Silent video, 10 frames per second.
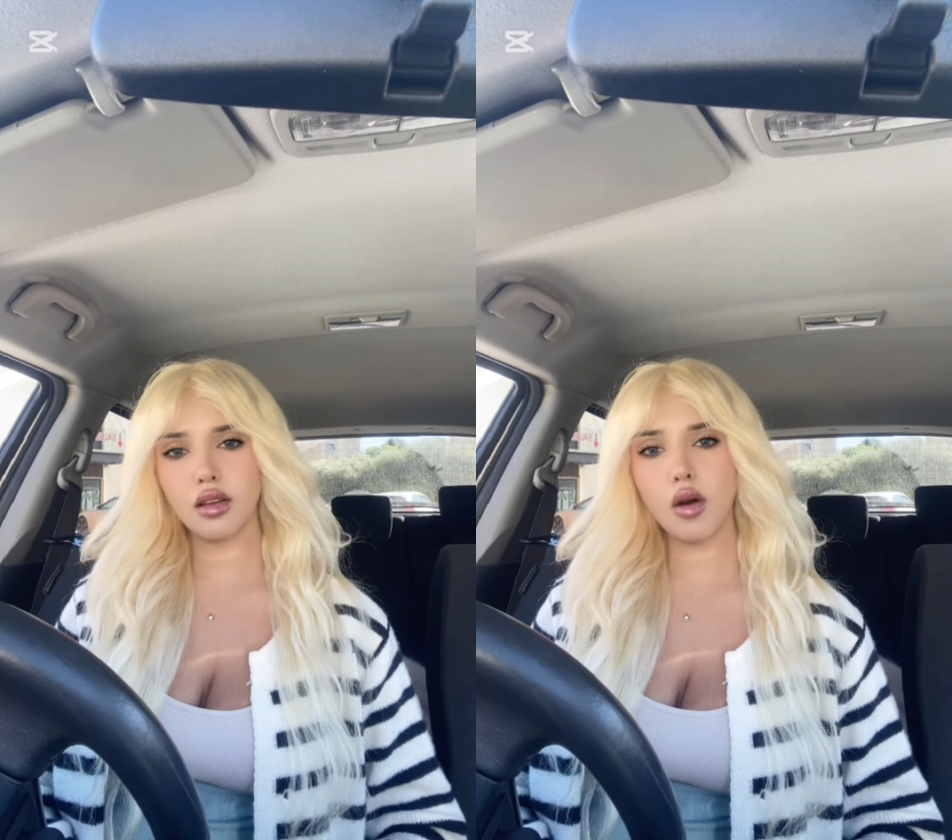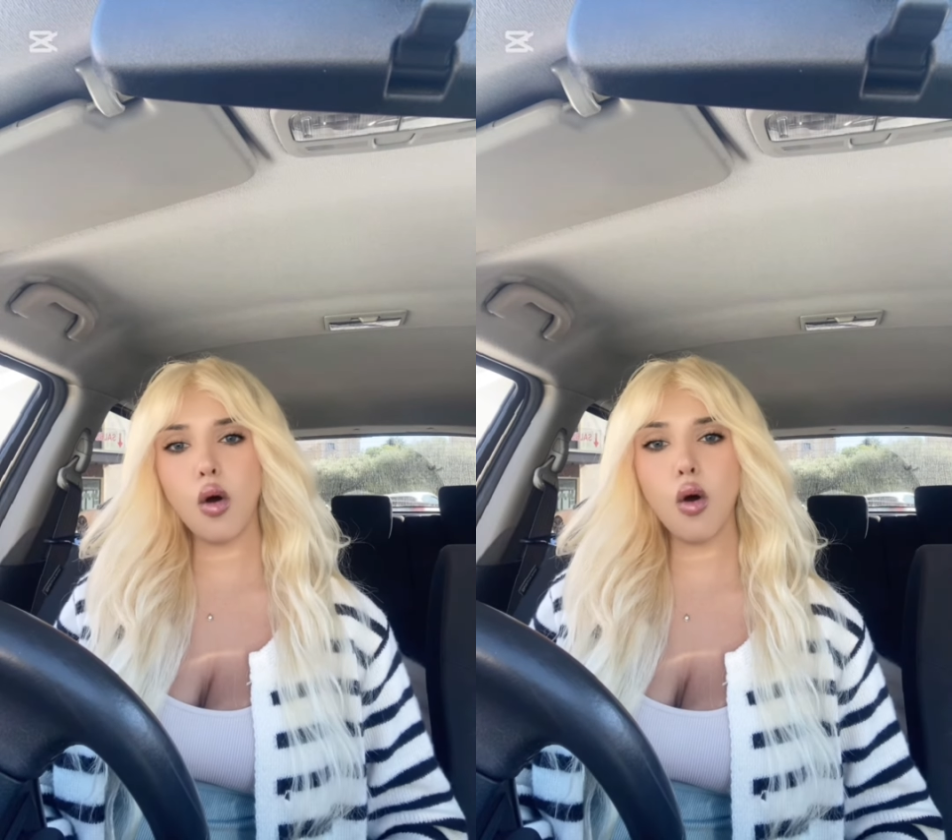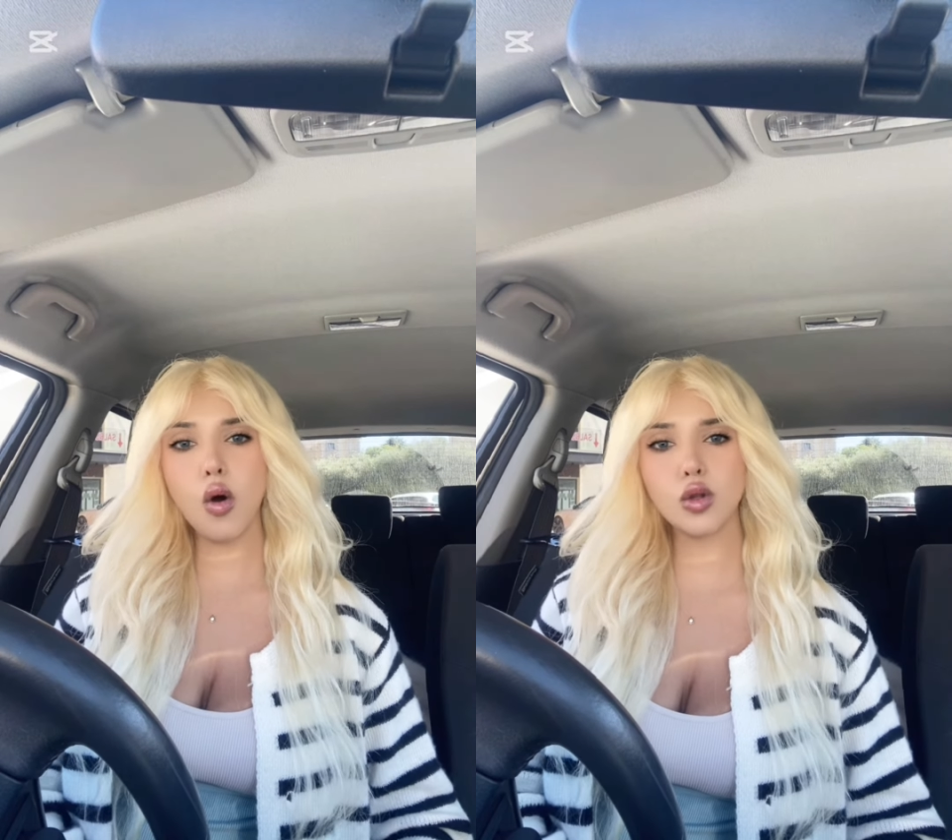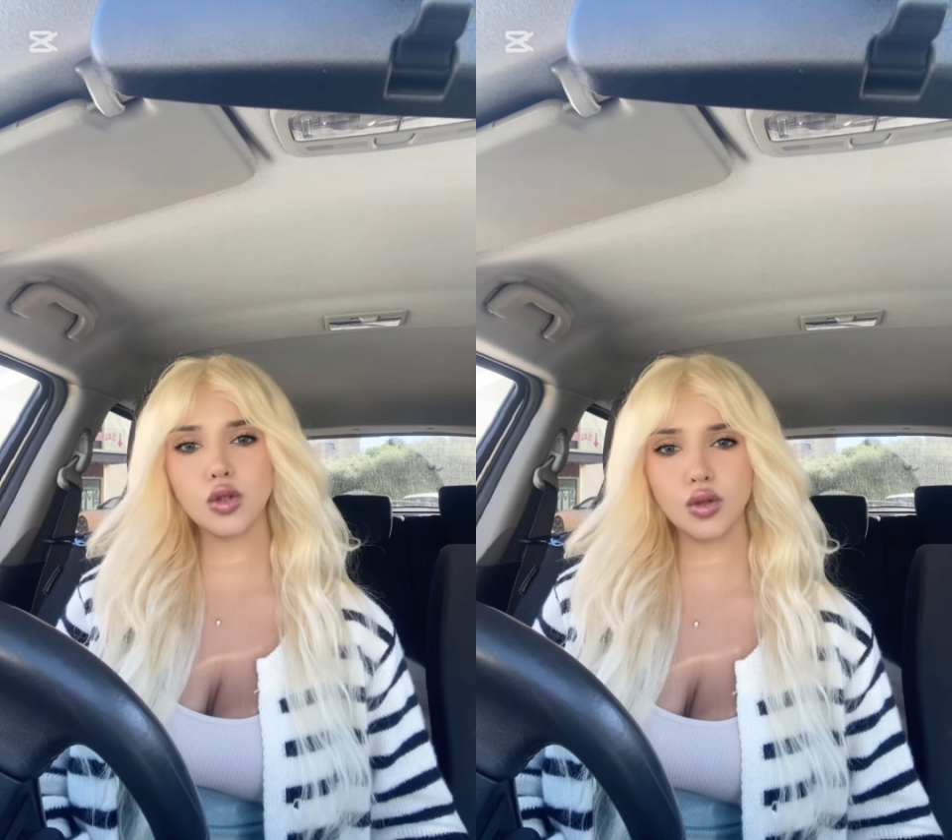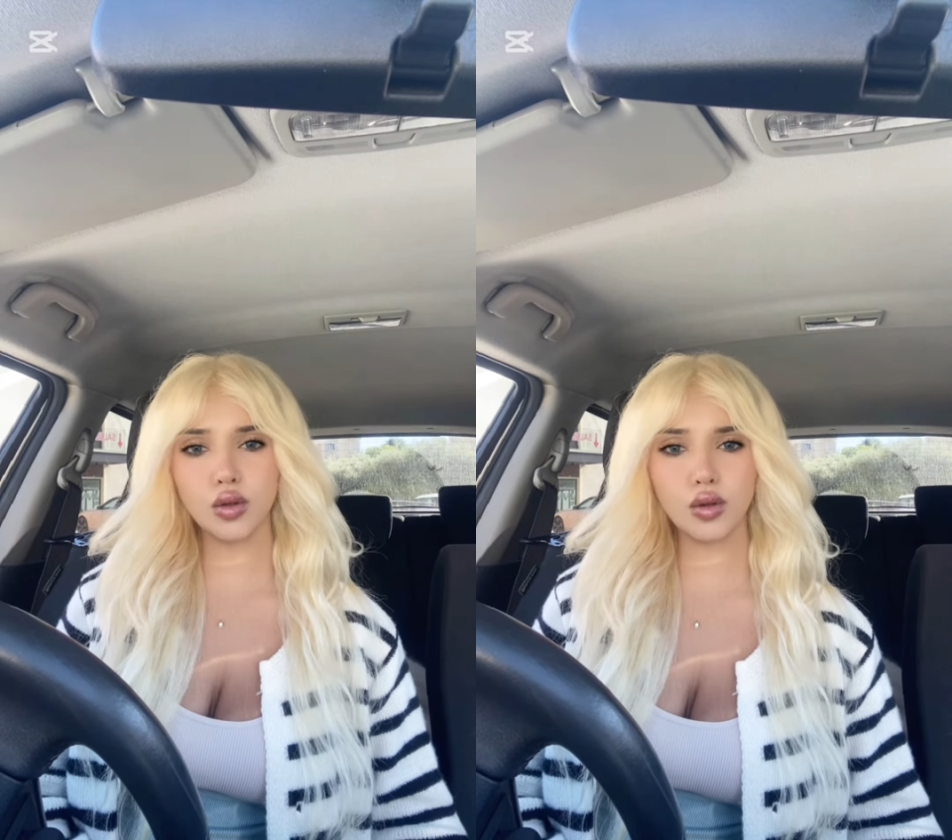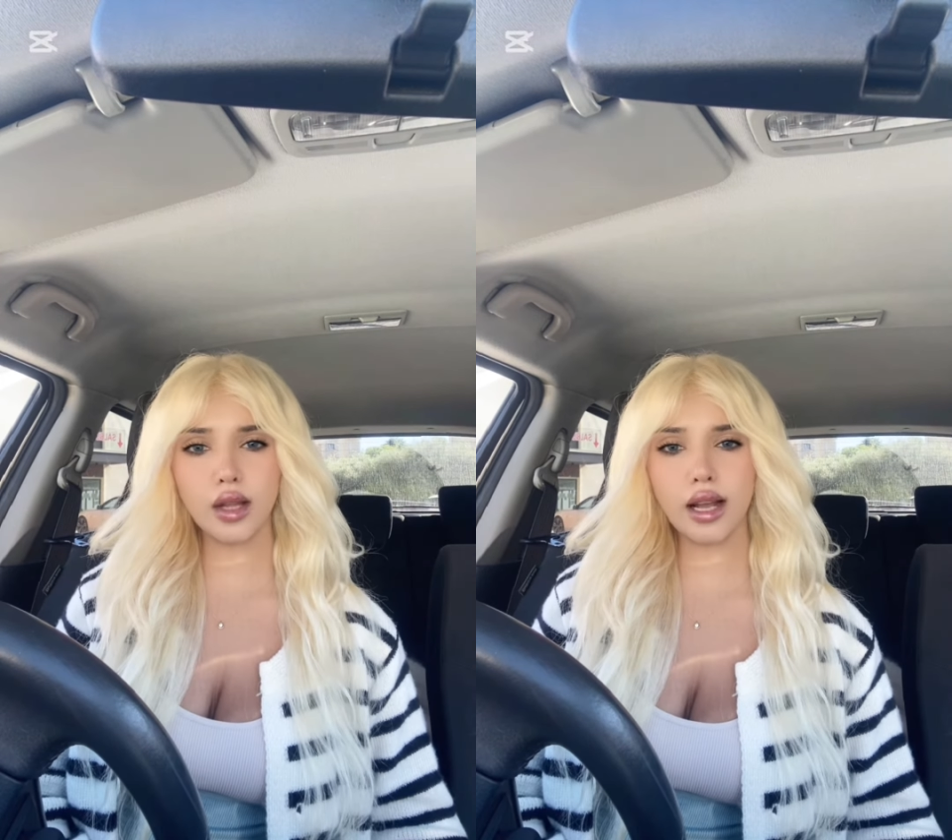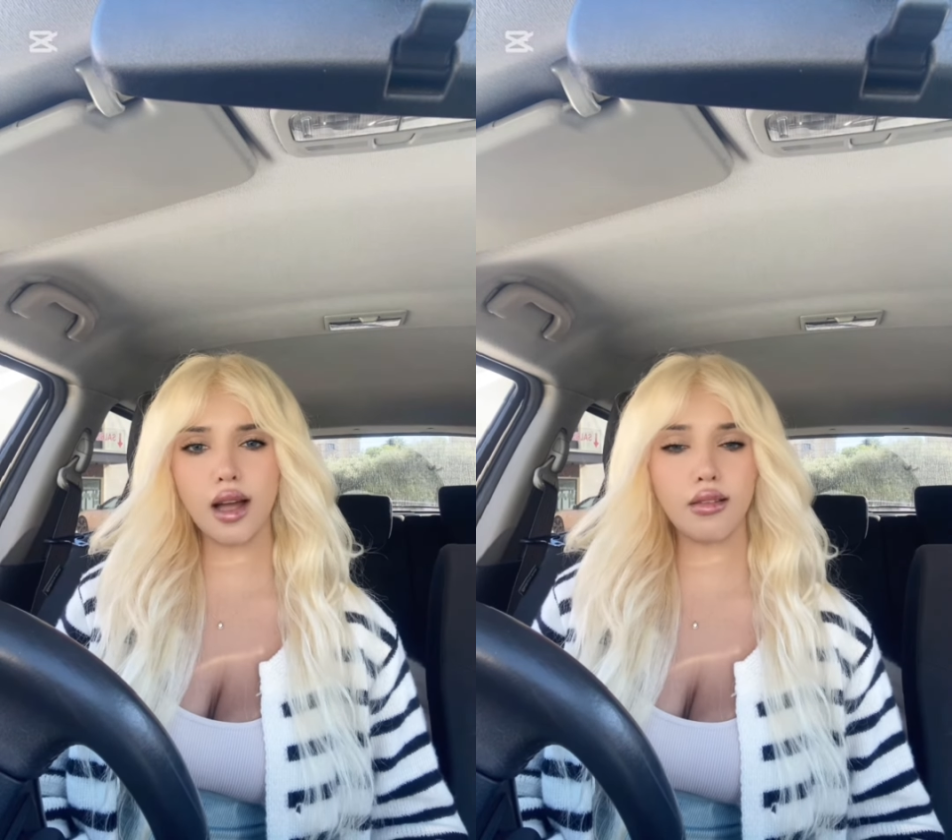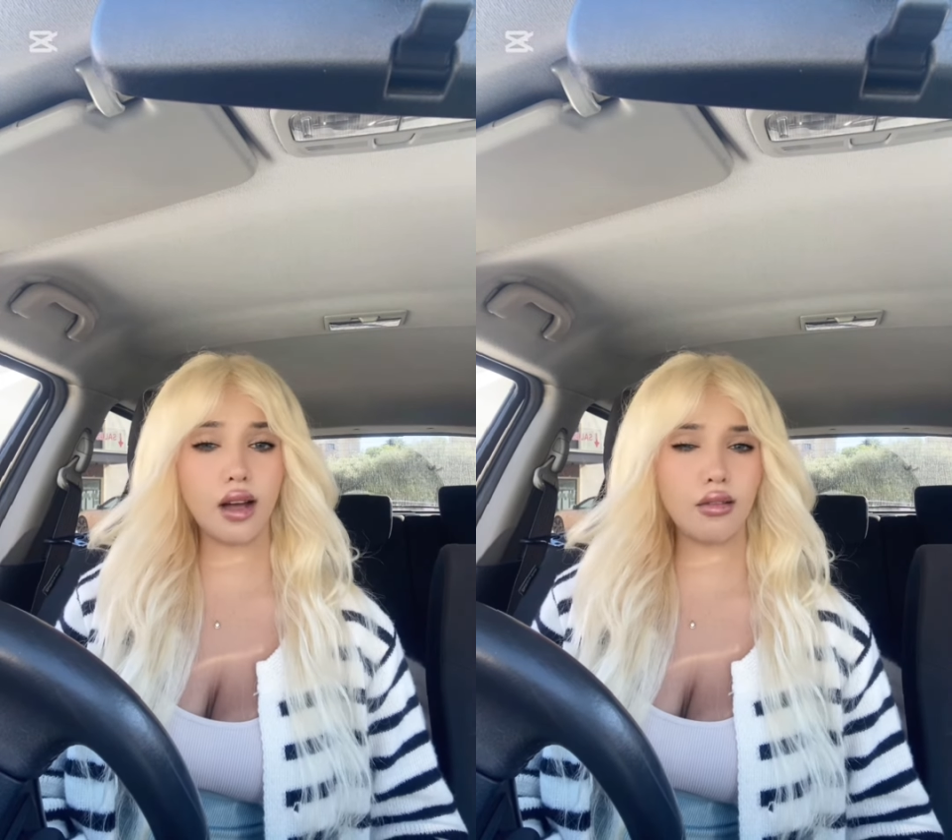holds you, like
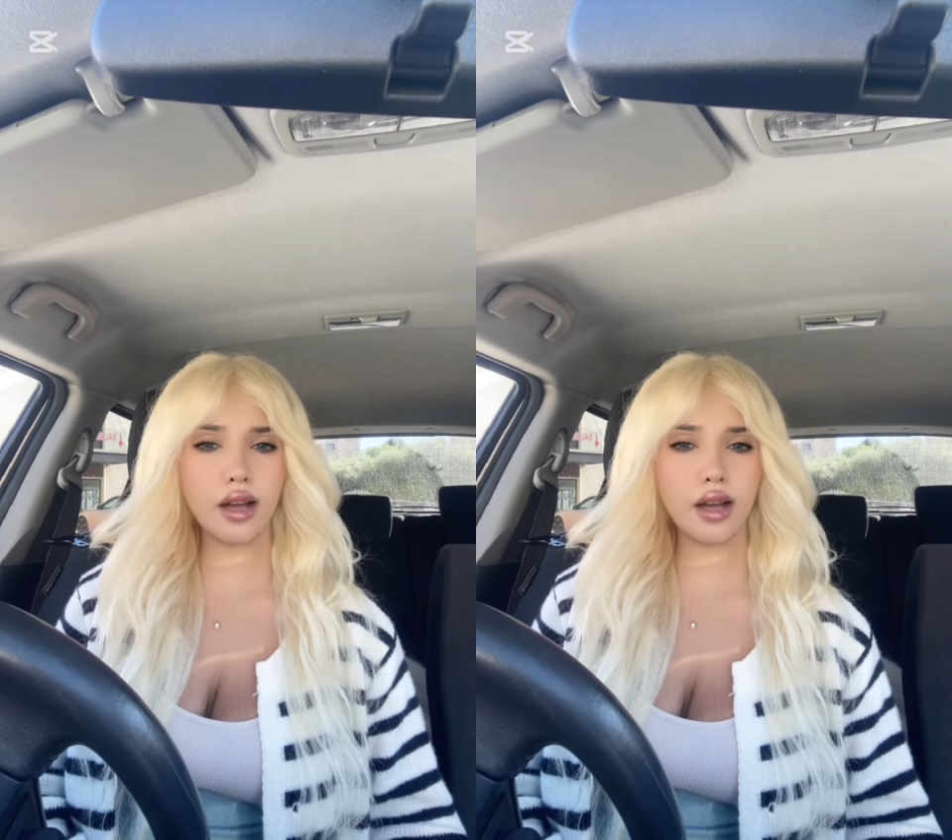how